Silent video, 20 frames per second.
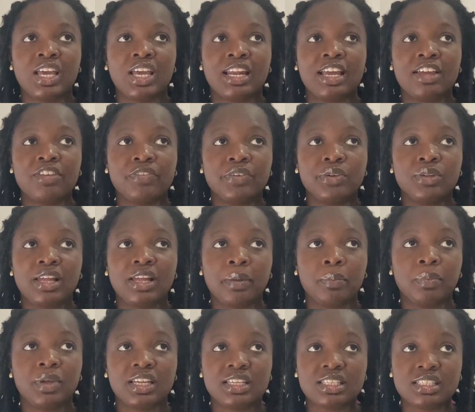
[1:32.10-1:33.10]
And I feel
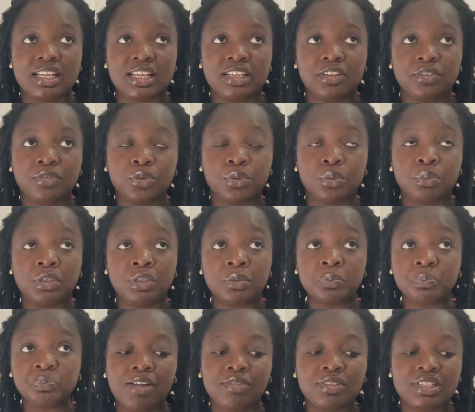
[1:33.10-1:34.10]
like personally for
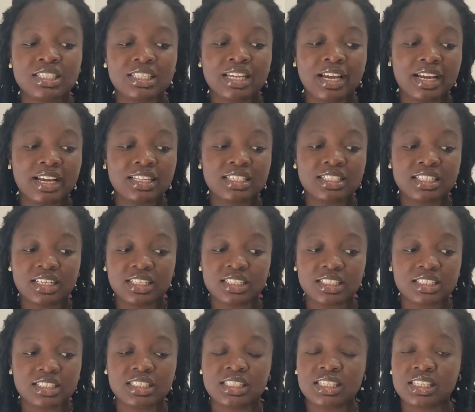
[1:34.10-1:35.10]
me, I've desired
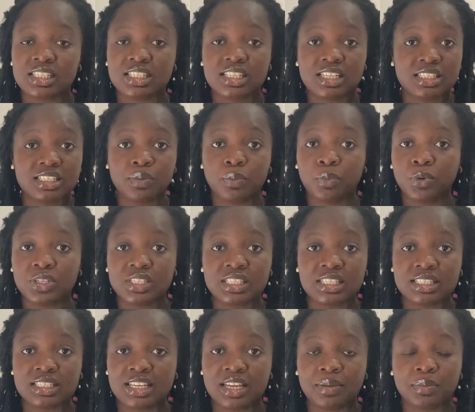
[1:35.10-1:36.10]
certain things at certain points
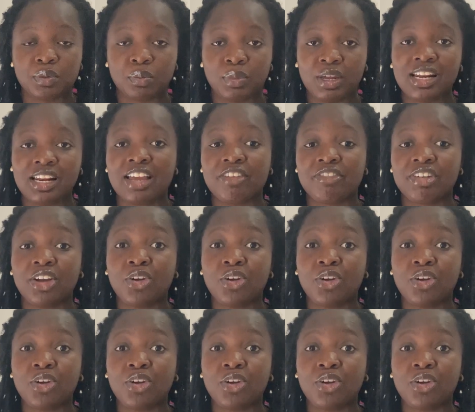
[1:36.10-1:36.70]
in times in my life,